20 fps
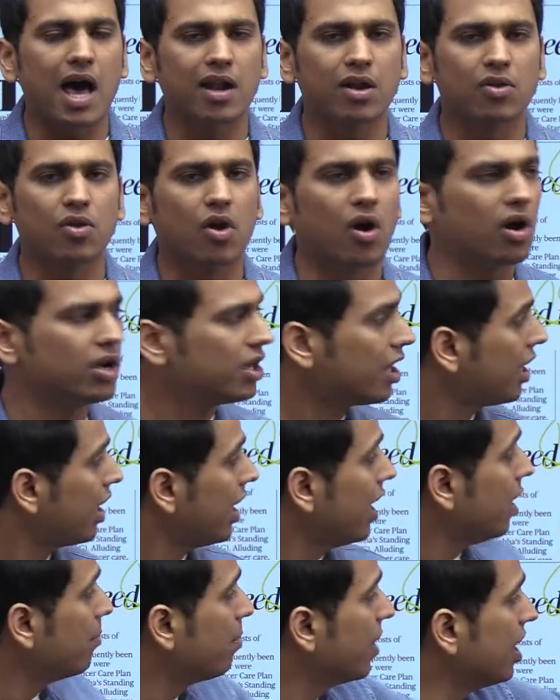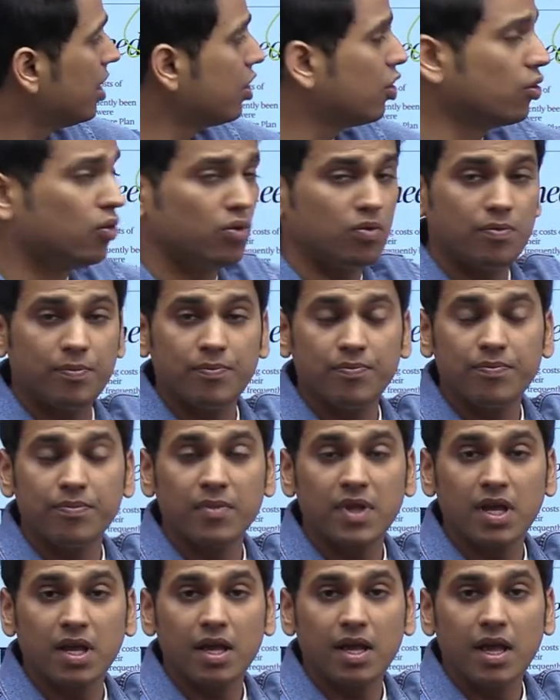not able to
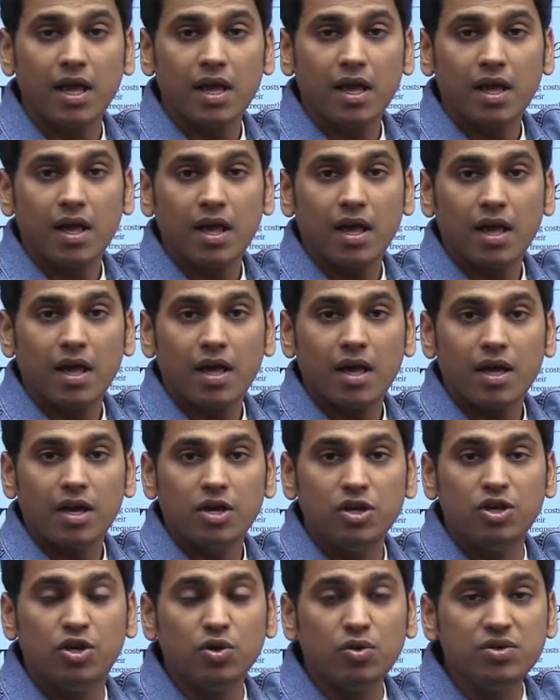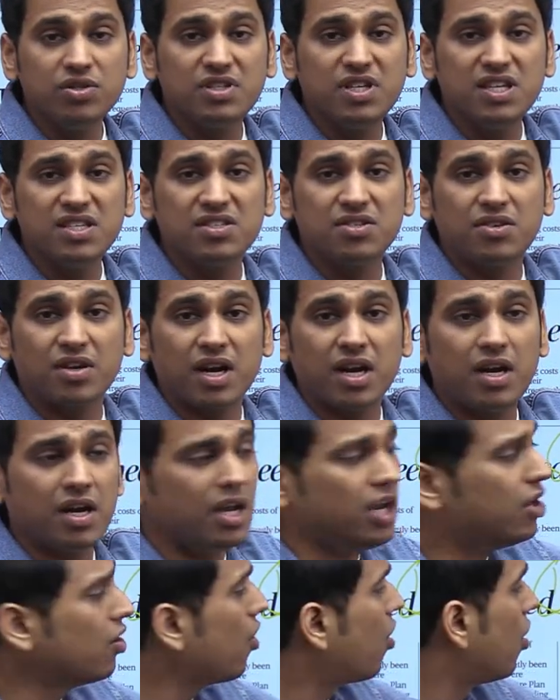use this drug
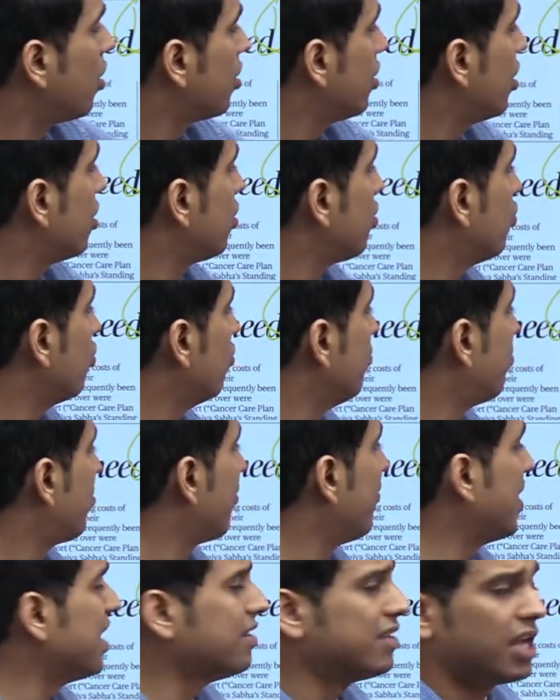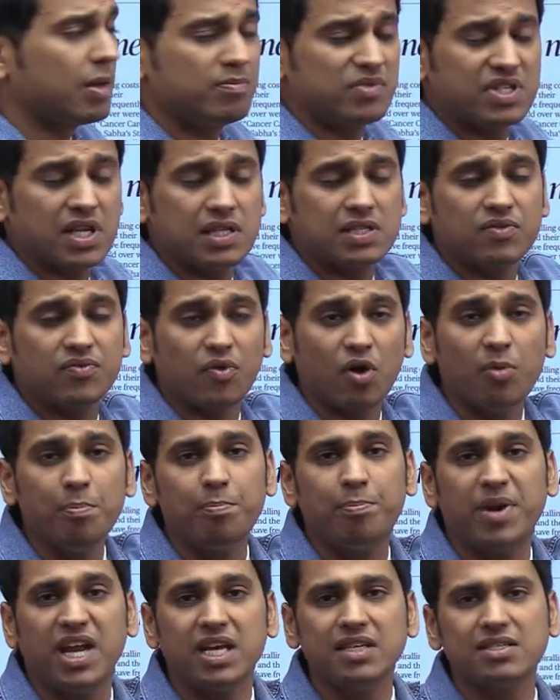in order to prevent themselves from
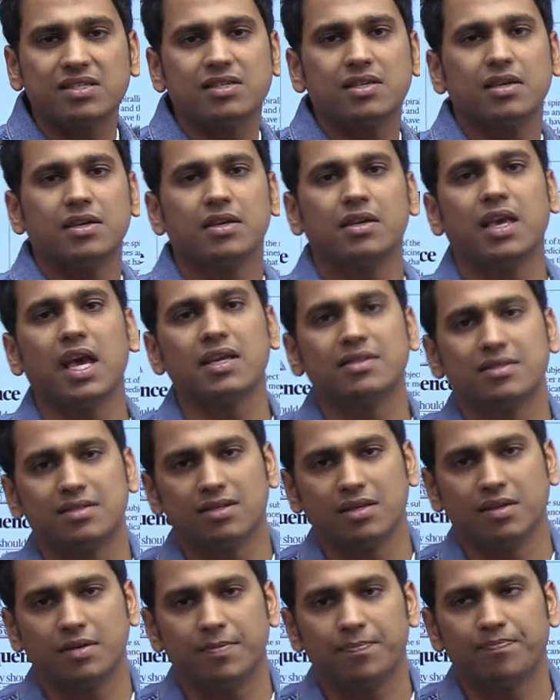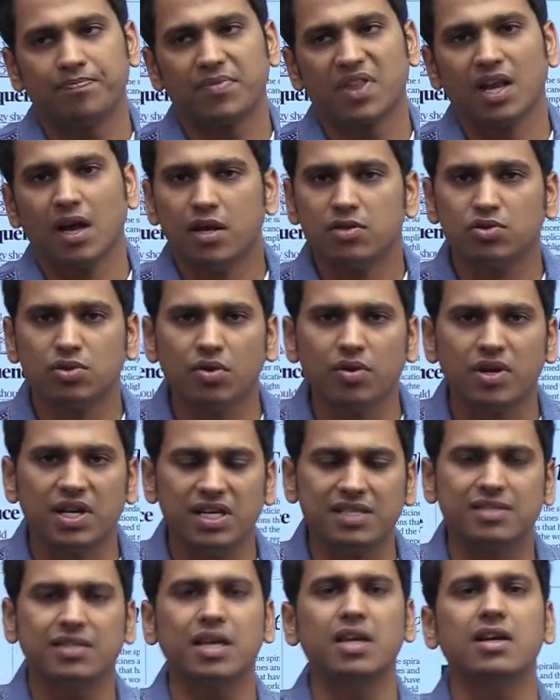breast cancer. So
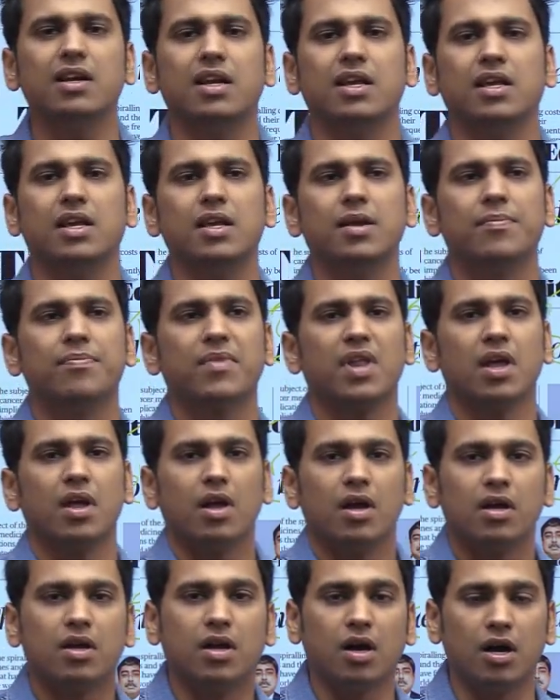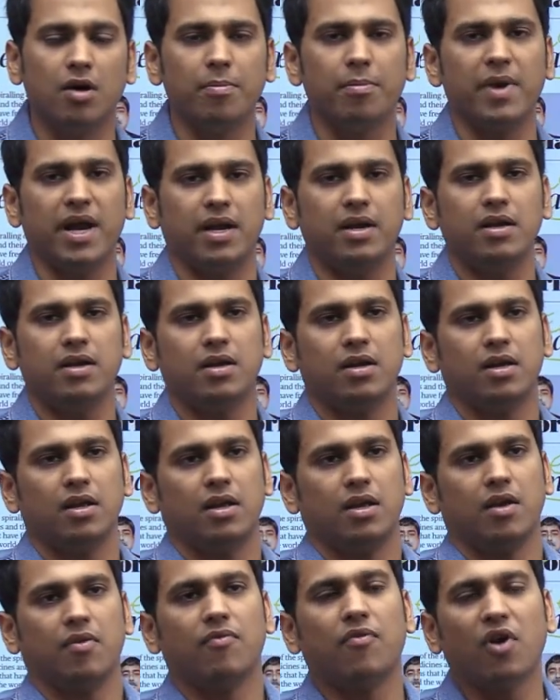recently, government
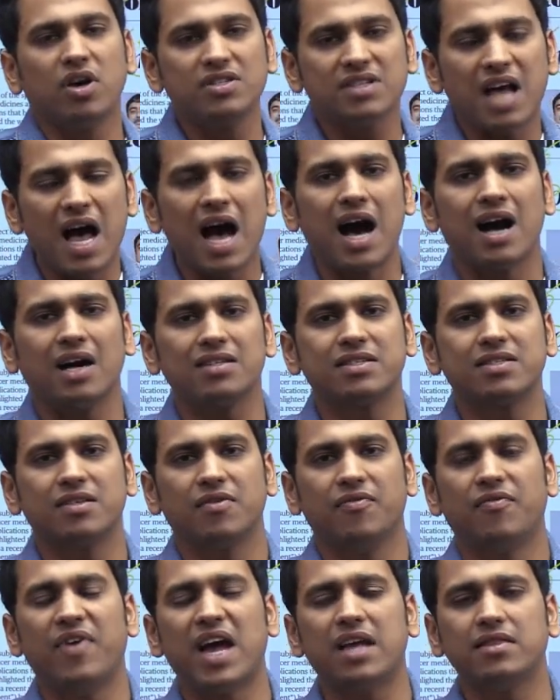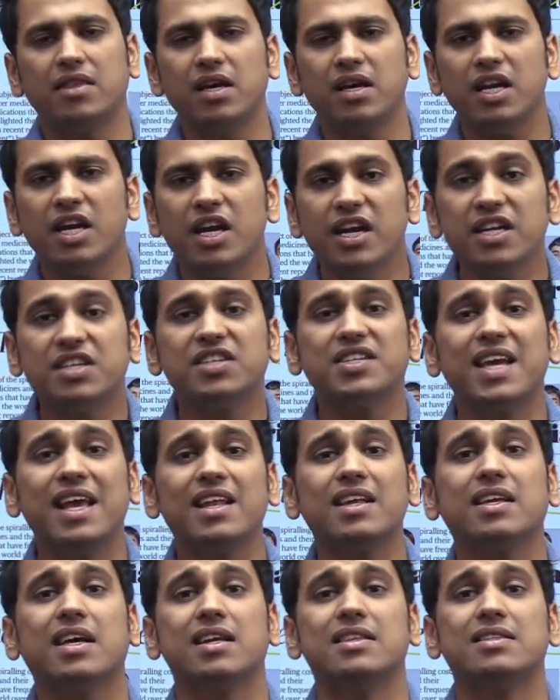was asked whether it
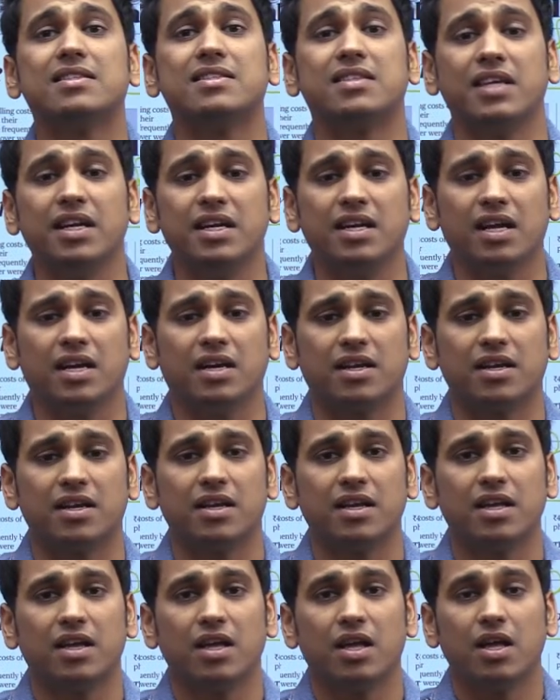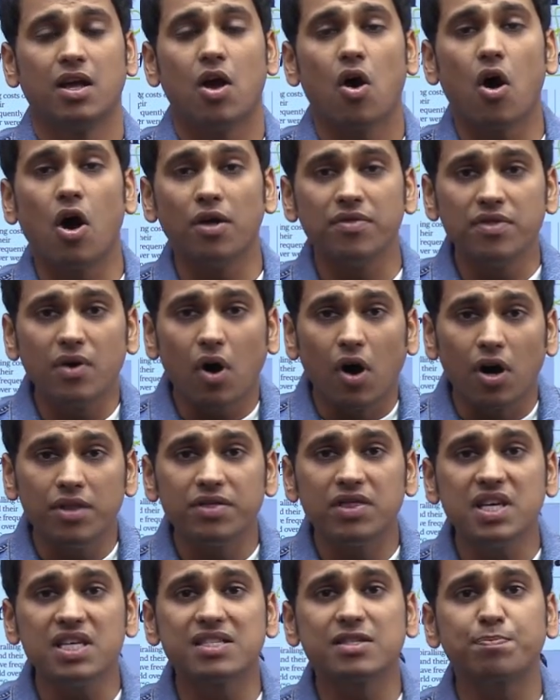shall consider on
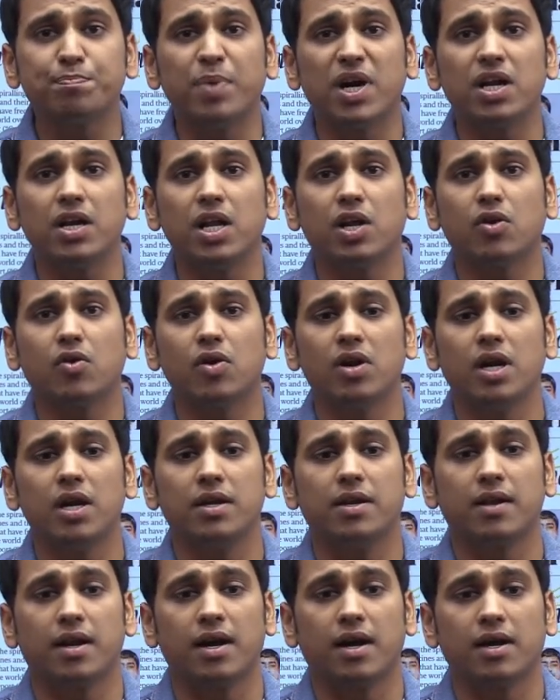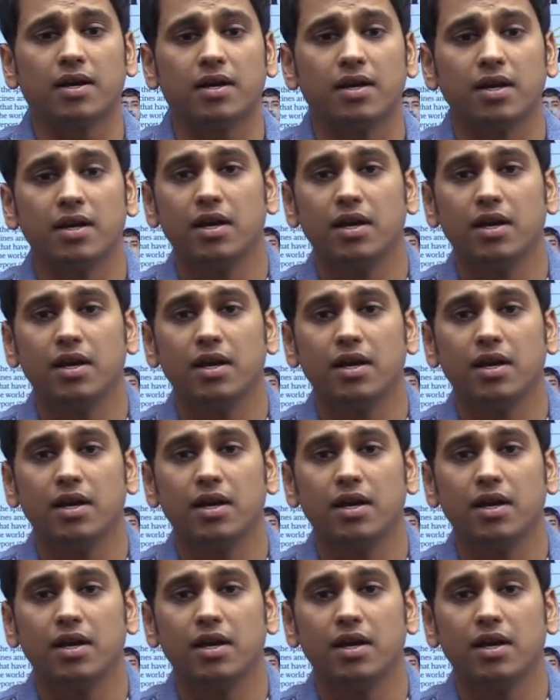this particular drug